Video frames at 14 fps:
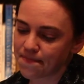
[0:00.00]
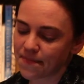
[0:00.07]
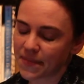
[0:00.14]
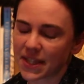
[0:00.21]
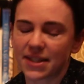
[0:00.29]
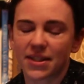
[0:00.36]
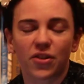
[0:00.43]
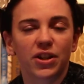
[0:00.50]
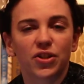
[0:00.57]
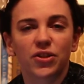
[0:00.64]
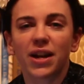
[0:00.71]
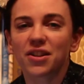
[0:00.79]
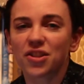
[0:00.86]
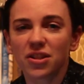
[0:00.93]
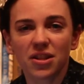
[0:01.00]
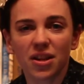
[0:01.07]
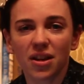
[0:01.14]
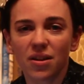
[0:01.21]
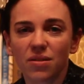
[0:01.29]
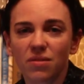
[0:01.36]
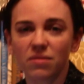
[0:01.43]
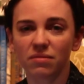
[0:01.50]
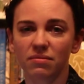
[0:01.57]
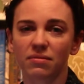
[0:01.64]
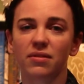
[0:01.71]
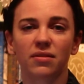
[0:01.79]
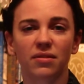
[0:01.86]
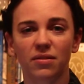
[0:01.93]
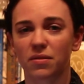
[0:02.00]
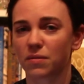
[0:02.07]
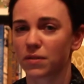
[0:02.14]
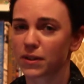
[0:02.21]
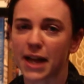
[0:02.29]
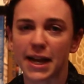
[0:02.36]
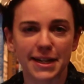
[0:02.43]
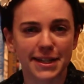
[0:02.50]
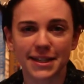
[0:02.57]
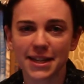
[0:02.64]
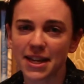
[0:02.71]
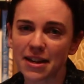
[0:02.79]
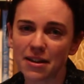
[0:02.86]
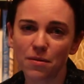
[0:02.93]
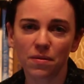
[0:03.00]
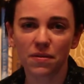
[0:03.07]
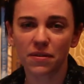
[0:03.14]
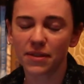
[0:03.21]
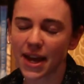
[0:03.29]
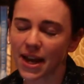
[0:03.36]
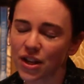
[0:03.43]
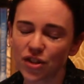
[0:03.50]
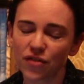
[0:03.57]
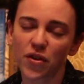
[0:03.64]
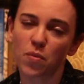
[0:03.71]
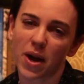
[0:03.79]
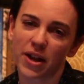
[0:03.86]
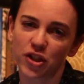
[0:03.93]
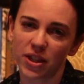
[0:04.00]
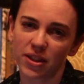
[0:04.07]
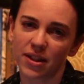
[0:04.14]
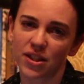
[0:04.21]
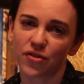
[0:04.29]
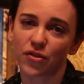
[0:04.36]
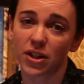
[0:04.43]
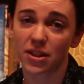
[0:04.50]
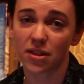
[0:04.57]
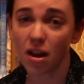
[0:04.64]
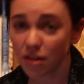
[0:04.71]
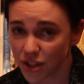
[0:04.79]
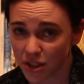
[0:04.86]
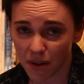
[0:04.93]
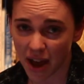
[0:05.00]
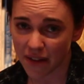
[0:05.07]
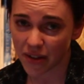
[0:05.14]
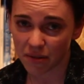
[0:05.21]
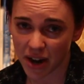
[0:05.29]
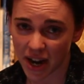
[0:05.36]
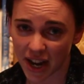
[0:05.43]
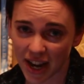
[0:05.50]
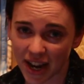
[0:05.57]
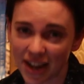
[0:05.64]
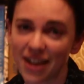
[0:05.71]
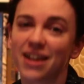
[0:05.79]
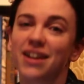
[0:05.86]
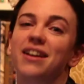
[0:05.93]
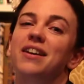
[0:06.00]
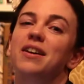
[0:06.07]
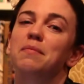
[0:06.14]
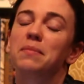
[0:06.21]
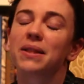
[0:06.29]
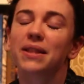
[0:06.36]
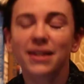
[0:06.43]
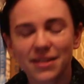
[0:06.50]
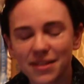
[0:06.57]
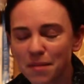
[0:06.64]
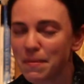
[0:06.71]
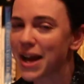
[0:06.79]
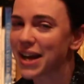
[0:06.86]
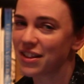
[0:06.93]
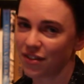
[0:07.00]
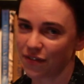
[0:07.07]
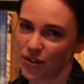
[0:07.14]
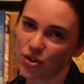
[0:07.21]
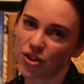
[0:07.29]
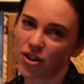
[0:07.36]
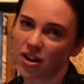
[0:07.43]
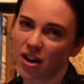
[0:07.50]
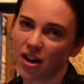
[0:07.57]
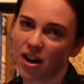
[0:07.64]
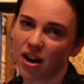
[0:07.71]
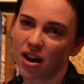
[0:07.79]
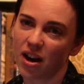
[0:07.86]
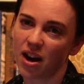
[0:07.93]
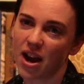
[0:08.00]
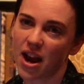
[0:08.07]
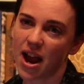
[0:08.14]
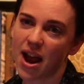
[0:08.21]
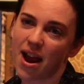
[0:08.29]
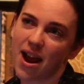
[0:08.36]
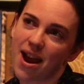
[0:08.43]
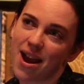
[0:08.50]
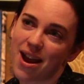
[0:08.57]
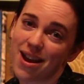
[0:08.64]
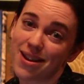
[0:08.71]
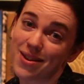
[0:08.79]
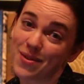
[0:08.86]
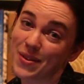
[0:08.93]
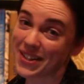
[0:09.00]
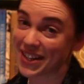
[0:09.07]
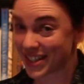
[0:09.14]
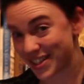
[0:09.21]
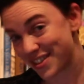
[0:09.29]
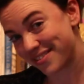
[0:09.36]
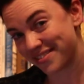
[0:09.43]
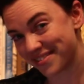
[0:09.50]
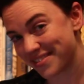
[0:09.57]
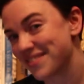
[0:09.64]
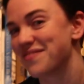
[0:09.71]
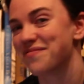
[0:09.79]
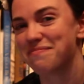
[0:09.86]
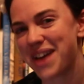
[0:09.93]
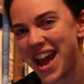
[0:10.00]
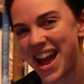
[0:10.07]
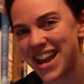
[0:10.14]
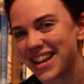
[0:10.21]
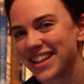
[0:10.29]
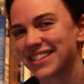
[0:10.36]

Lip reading: This is our introduction to you. Glad to see you. Thanks for watching this for as long as you have already. Please come back in the future, and we'll see you soon. Bye.